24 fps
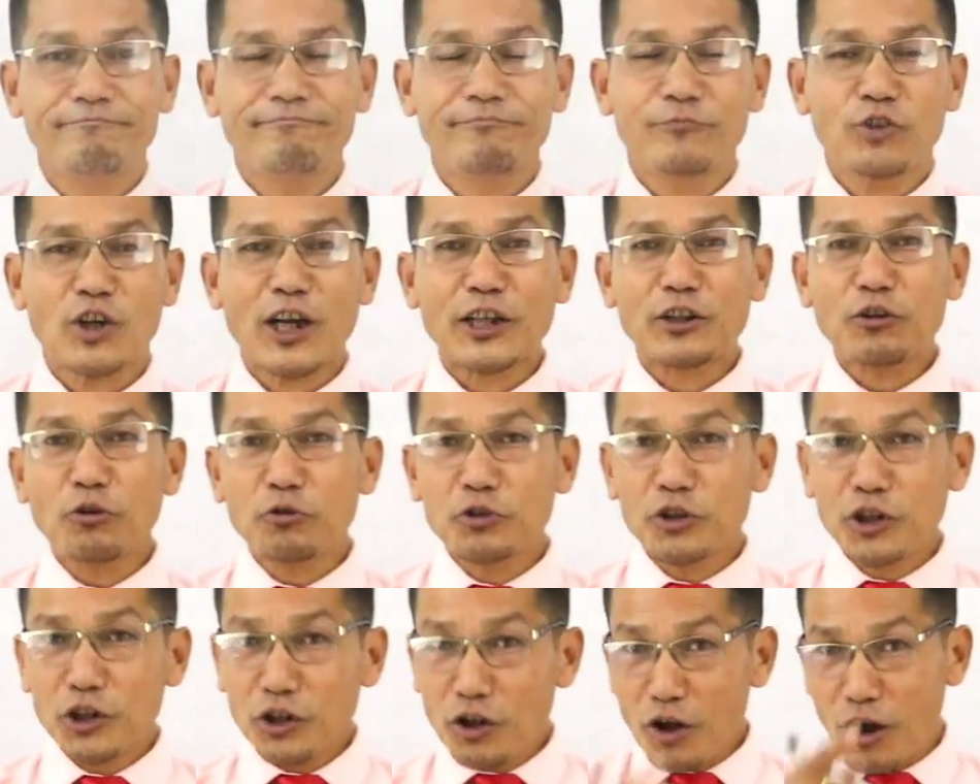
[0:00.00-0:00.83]
I try
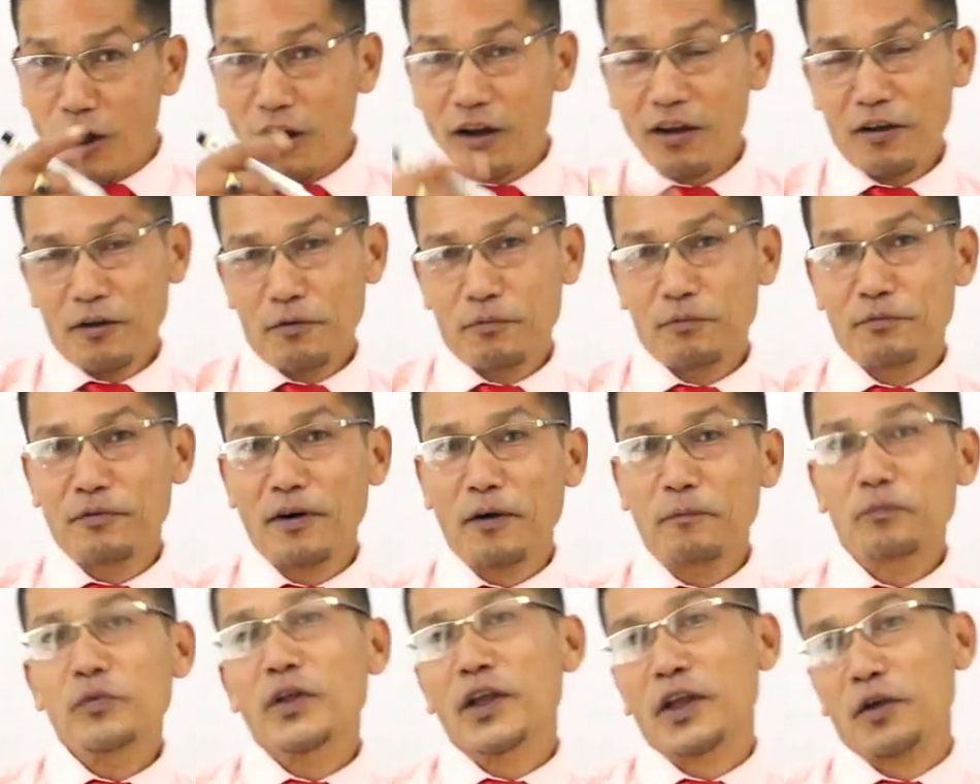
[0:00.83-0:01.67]
to do
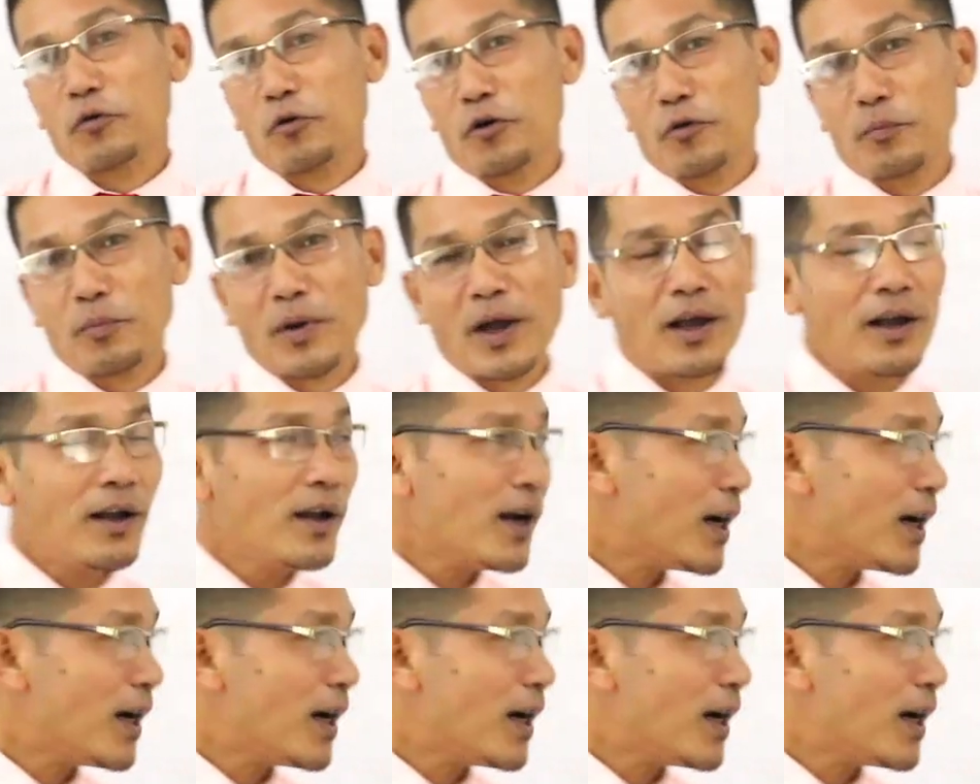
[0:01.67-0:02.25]
verb tagi on ba.